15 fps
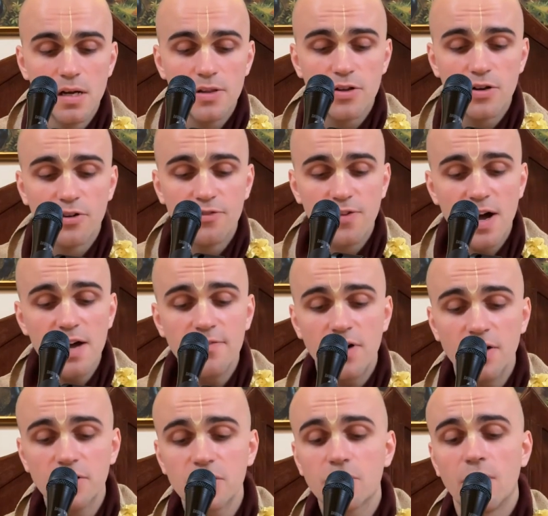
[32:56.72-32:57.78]
There are 5
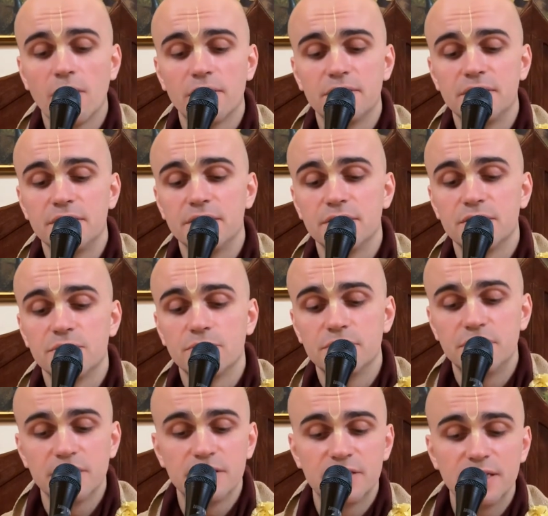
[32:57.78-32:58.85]
other qualities
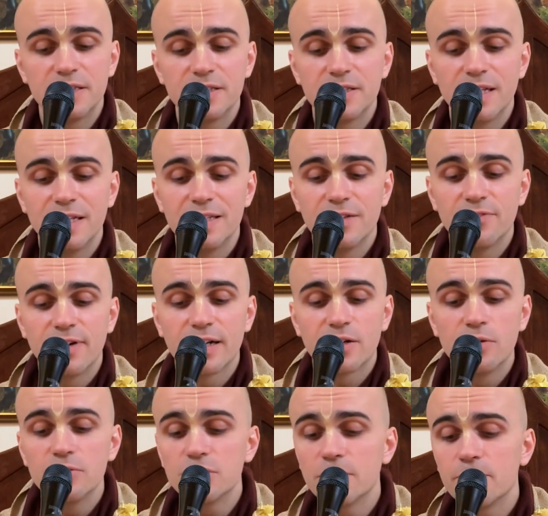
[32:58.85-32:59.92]
which exist in the
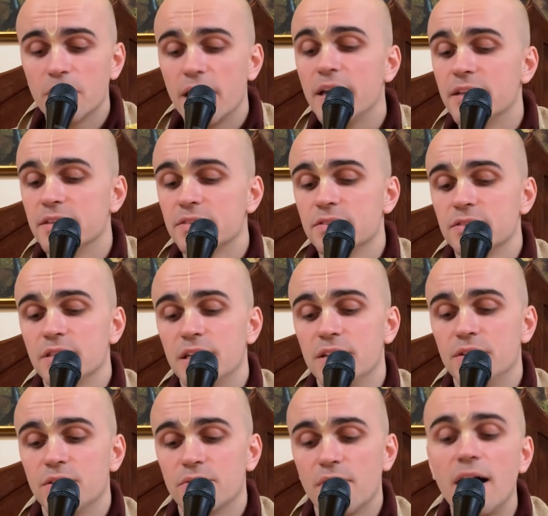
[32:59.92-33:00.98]
Vaikuntha planets
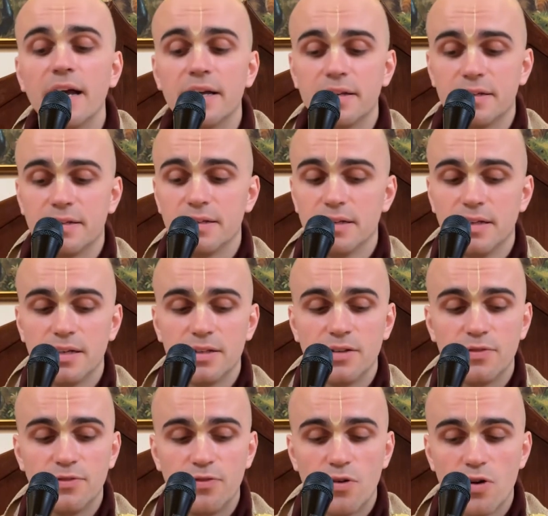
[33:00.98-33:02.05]
in Narayan,
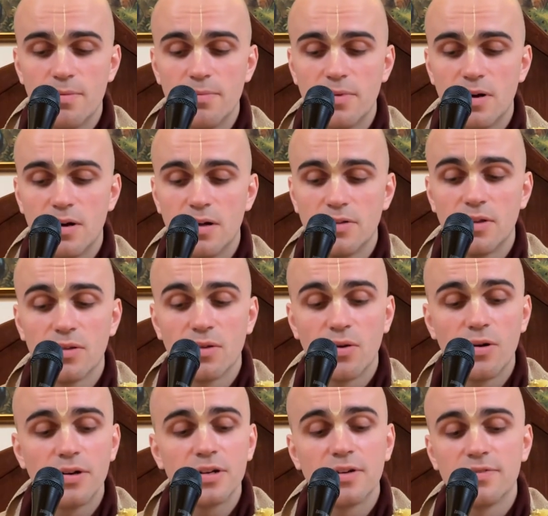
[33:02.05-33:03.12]
the
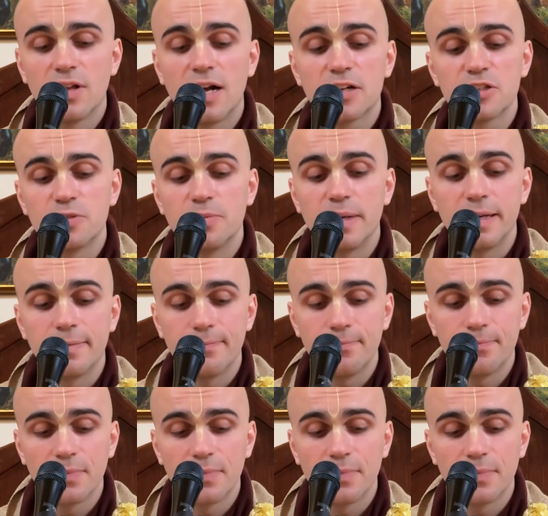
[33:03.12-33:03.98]
Lord of Lakshmi.